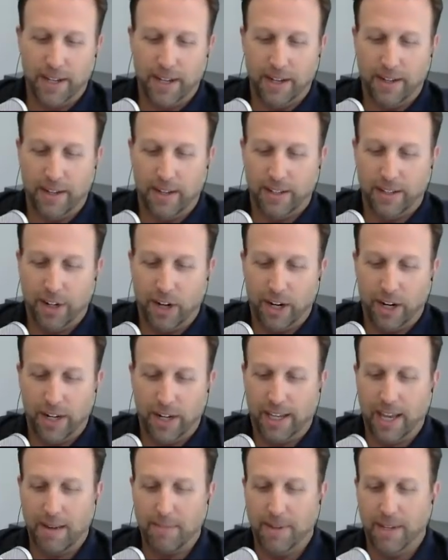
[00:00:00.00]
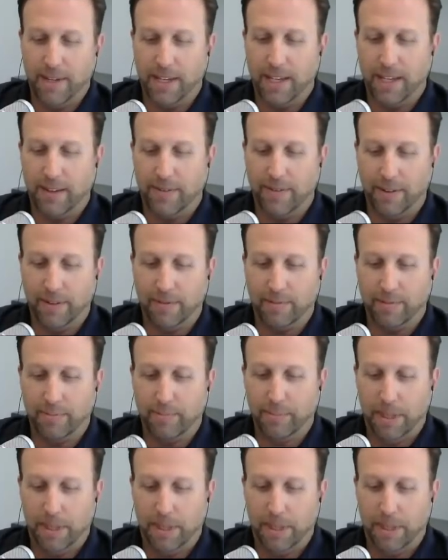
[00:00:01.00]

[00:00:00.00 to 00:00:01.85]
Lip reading: and it's hard to get me even